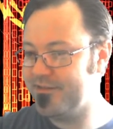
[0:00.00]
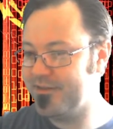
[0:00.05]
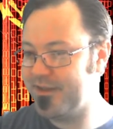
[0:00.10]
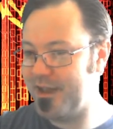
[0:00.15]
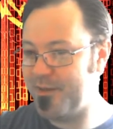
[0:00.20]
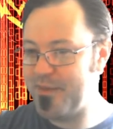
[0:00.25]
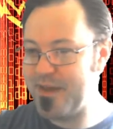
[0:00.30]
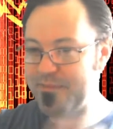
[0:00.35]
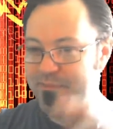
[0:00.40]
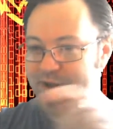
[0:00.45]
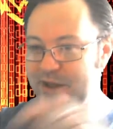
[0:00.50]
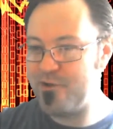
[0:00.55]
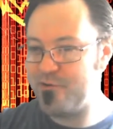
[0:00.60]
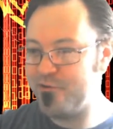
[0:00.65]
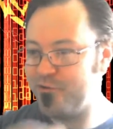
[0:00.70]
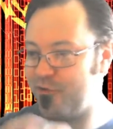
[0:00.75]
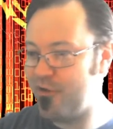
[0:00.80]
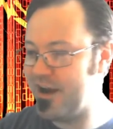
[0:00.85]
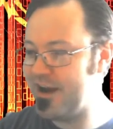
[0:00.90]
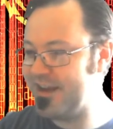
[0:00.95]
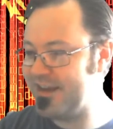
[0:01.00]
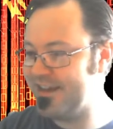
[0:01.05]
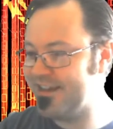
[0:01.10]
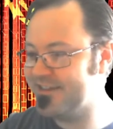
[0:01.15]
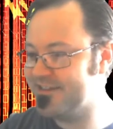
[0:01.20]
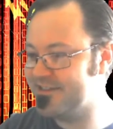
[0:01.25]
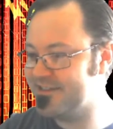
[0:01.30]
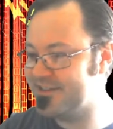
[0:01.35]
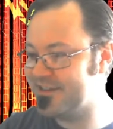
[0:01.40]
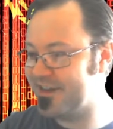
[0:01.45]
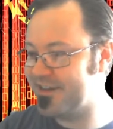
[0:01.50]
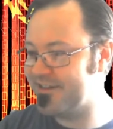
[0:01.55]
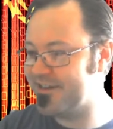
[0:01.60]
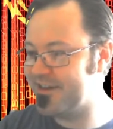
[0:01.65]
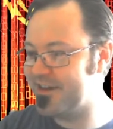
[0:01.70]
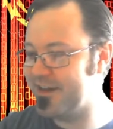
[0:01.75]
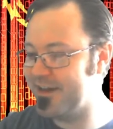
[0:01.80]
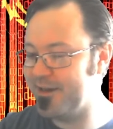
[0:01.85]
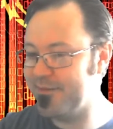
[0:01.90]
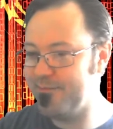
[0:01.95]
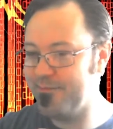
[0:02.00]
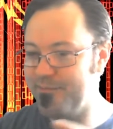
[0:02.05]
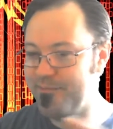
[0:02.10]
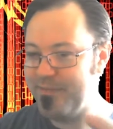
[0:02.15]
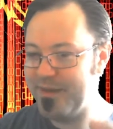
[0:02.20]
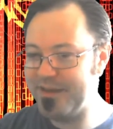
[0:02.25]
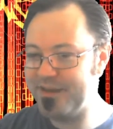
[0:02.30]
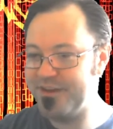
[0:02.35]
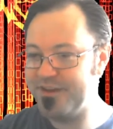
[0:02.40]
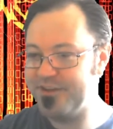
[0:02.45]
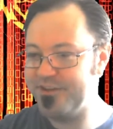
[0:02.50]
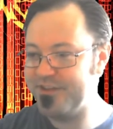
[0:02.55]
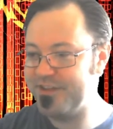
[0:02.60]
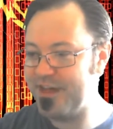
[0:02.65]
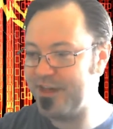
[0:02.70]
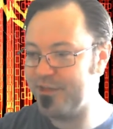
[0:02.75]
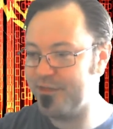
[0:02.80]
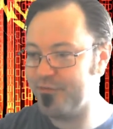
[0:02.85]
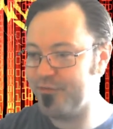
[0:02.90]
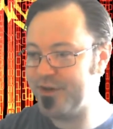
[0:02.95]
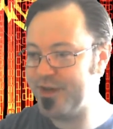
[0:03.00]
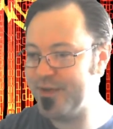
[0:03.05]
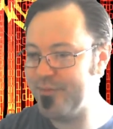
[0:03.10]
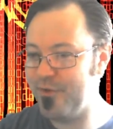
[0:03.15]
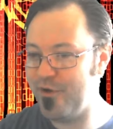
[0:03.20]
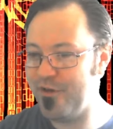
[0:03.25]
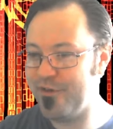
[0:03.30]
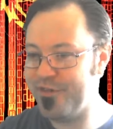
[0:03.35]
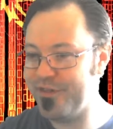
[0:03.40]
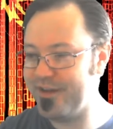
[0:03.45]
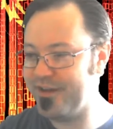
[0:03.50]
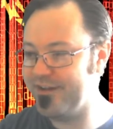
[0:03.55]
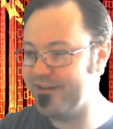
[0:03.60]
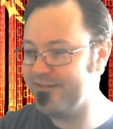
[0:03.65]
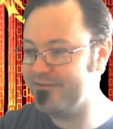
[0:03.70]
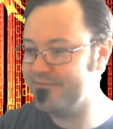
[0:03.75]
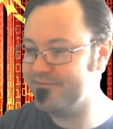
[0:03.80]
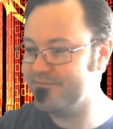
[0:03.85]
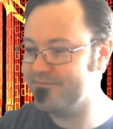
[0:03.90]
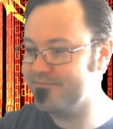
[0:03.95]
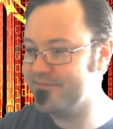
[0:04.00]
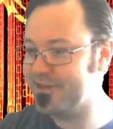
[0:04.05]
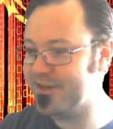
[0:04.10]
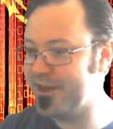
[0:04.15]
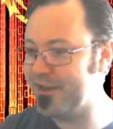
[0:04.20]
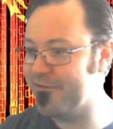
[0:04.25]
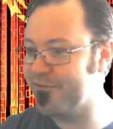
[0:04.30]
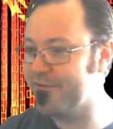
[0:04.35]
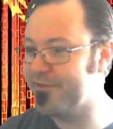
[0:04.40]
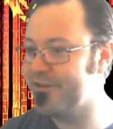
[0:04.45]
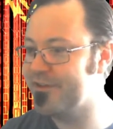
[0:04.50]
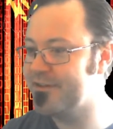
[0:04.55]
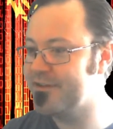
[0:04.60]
I made my own gradients, and then I made it into that 3D ball thing, GIF.